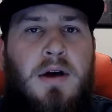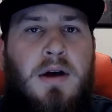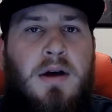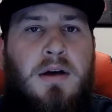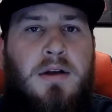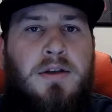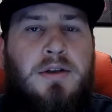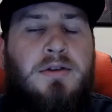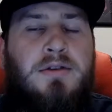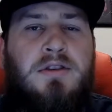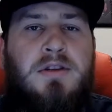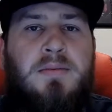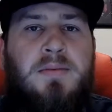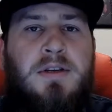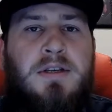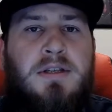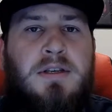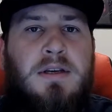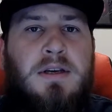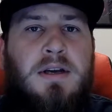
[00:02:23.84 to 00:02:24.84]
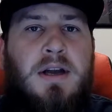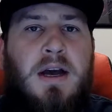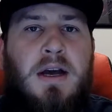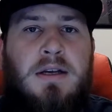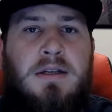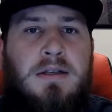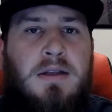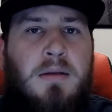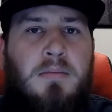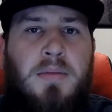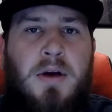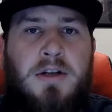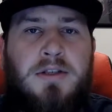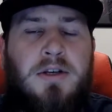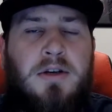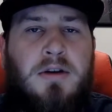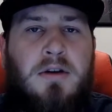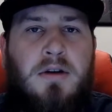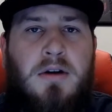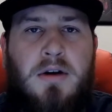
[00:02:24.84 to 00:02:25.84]
used to be seen as the
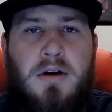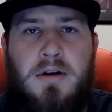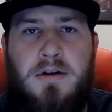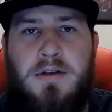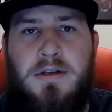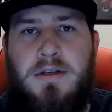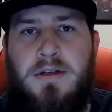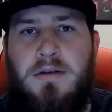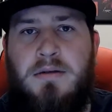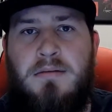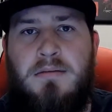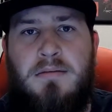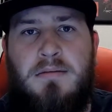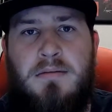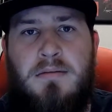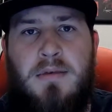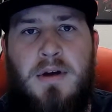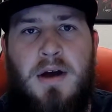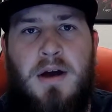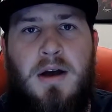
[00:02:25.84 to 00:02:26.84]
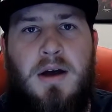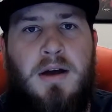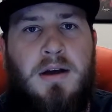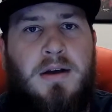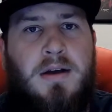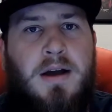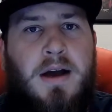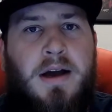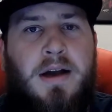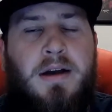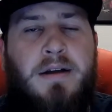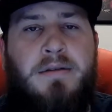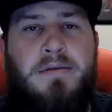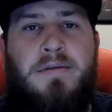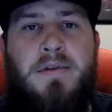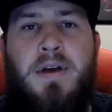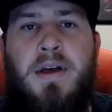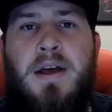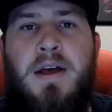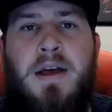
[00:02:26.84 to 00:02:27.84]
budget cards, kind
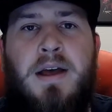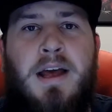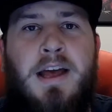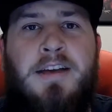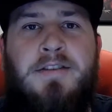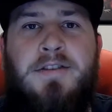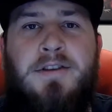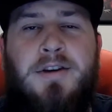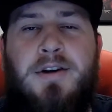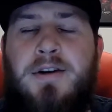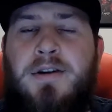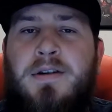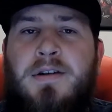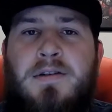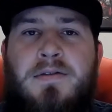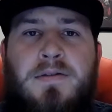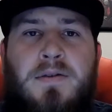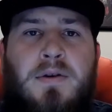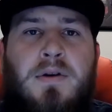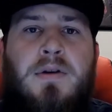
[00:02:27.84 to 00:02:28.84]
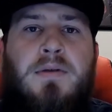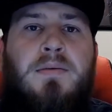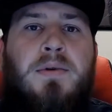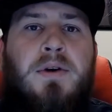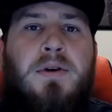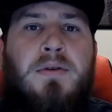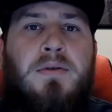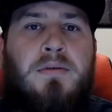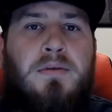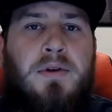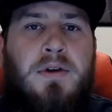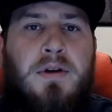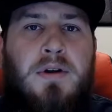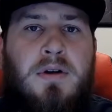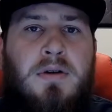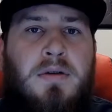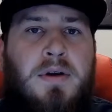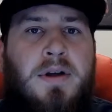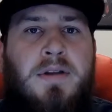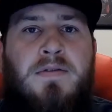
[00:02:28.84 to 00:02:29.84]
of if you couldn't afford a real,
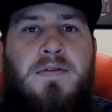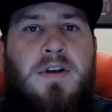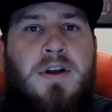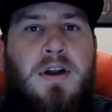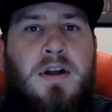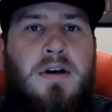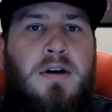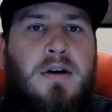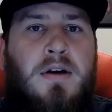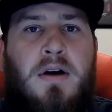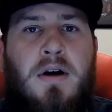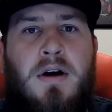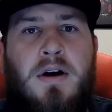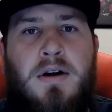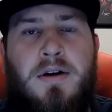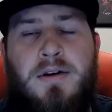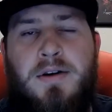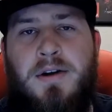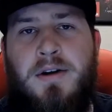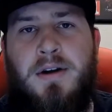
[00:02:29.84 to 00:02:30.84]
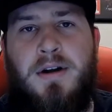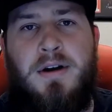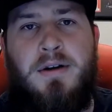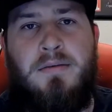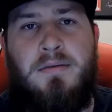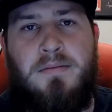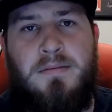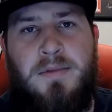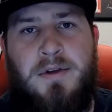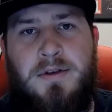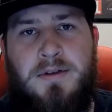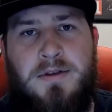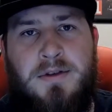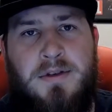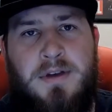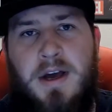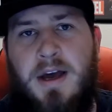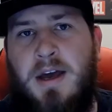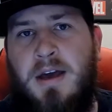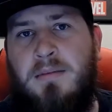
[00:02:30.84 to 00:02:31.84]
NVIDIA card, you're gonna
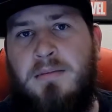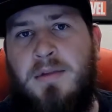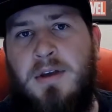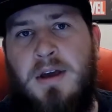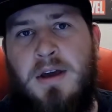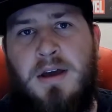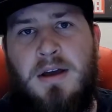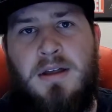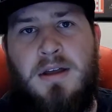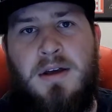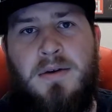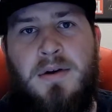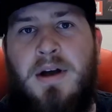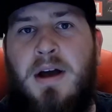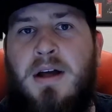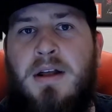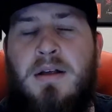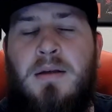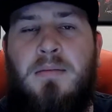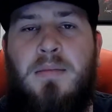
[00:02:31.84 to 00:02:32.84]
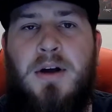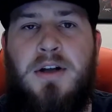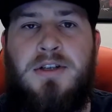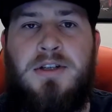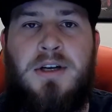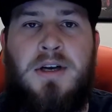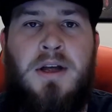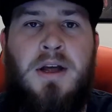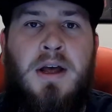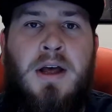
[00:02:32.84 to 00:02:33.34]
use AMD, and they were kind of the budget.